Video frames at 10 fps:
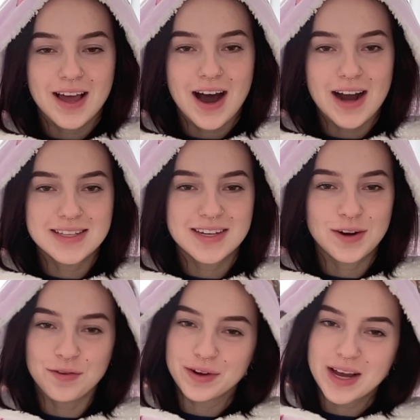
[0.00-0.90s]
I did
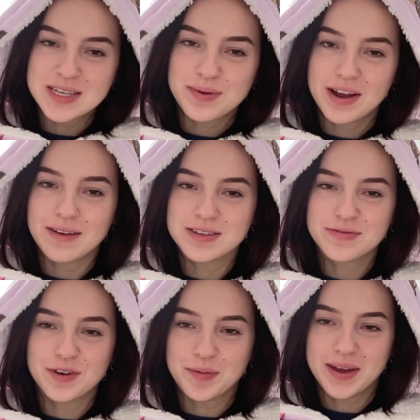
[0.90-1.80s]
not realize while I was
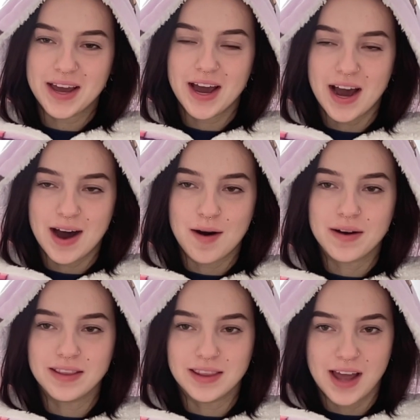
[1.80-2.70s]
filming how
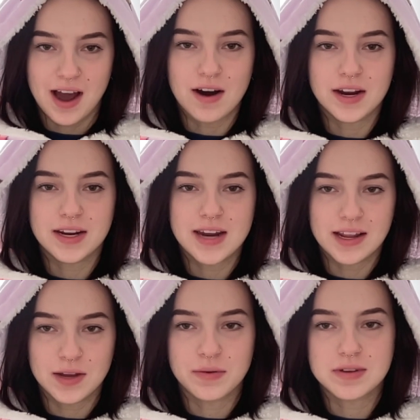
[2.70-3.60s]
loud
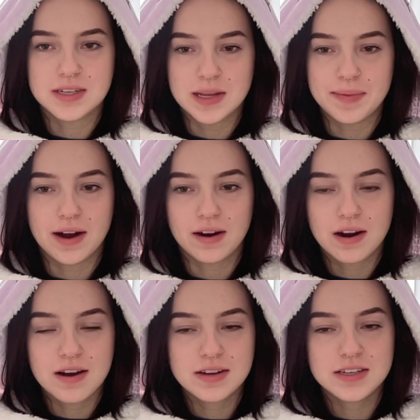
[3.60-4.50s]
Nellie was in the
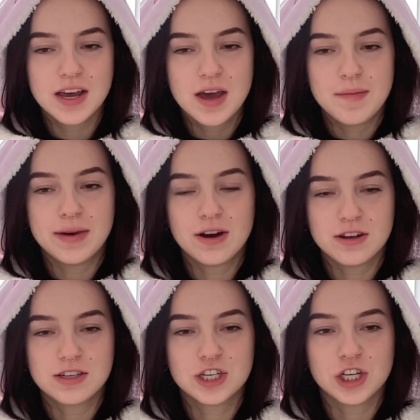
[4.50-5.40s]
background,
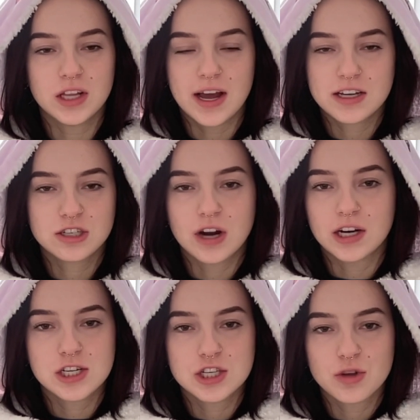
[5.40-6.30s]
because she like
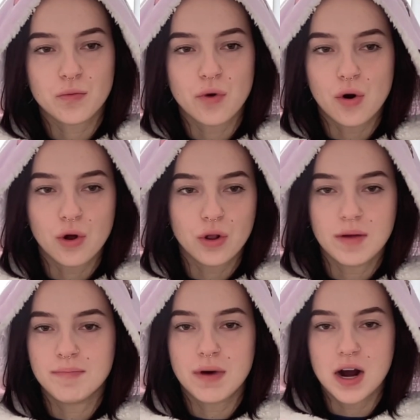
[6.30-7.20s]
scratches the wall
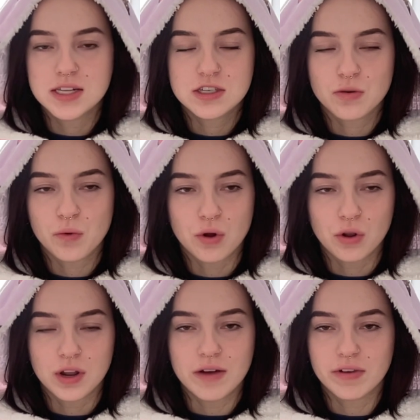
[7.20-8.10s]
and bites the wall
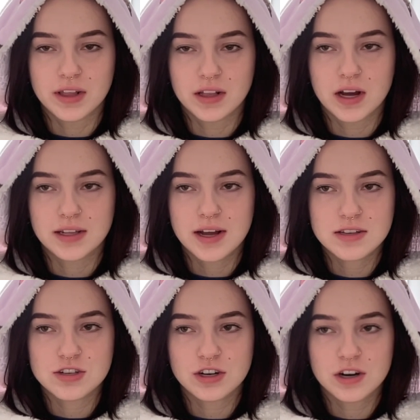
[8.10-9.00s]
and everything like that,
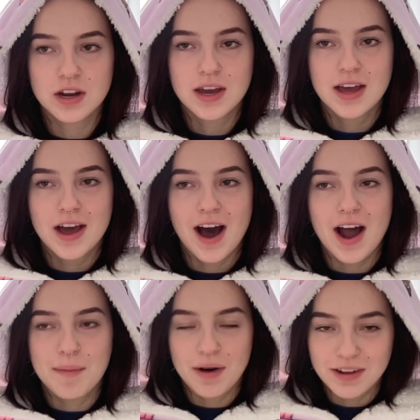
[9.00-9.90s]
so I
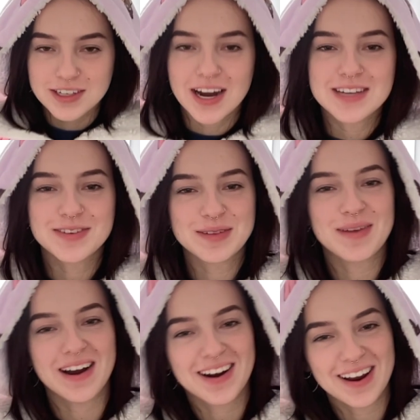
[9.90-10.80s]
apologize for the
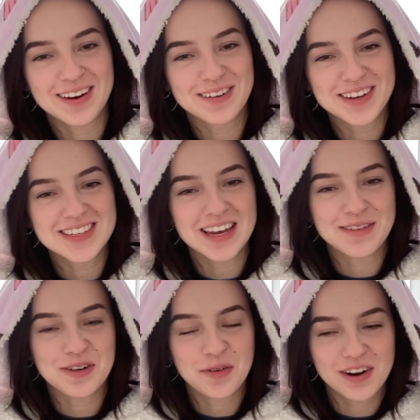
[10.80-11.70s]
background noise, and if
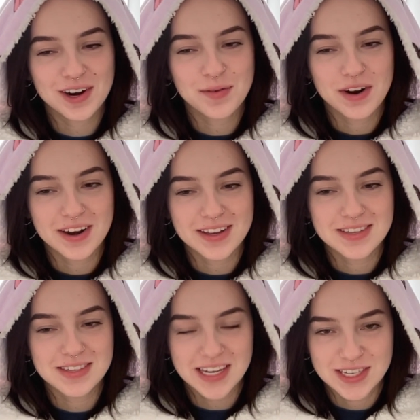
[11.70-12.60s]
you're wondering what it
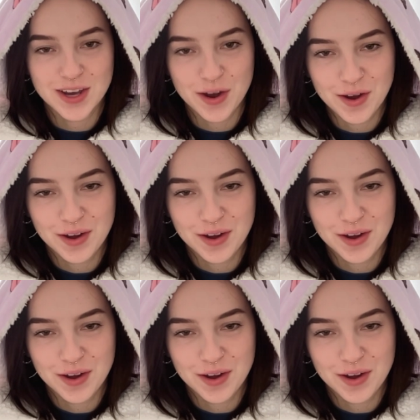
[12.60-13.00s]
is, it's her.